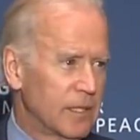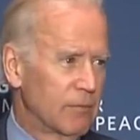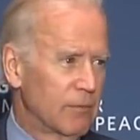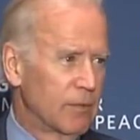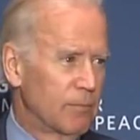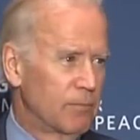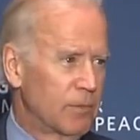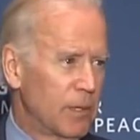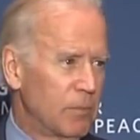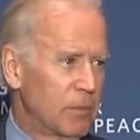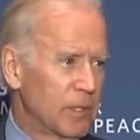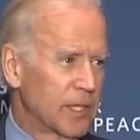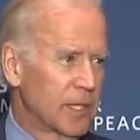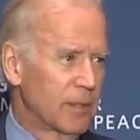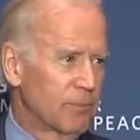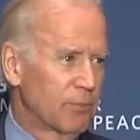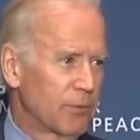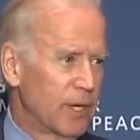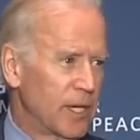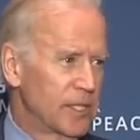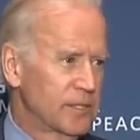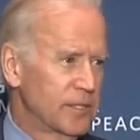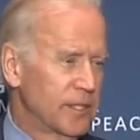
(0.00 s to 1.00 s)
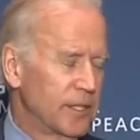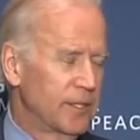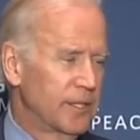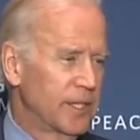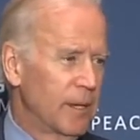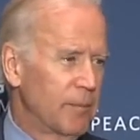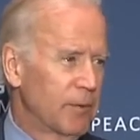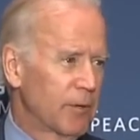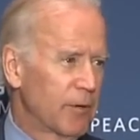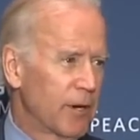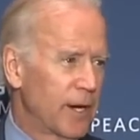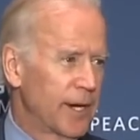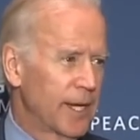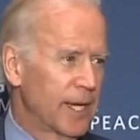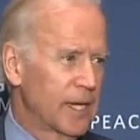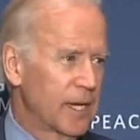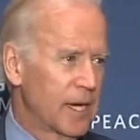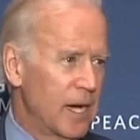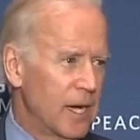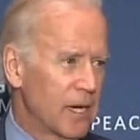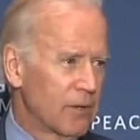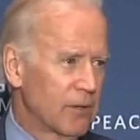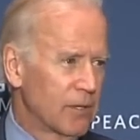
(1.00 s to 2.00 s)
Republican president, Democratic
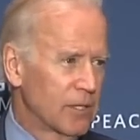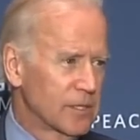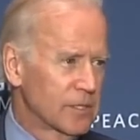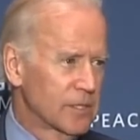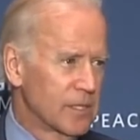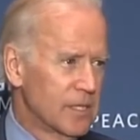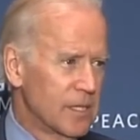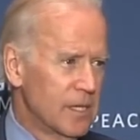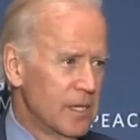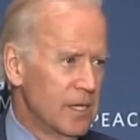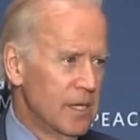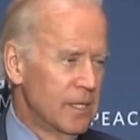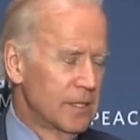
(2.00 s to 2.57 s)
Congress,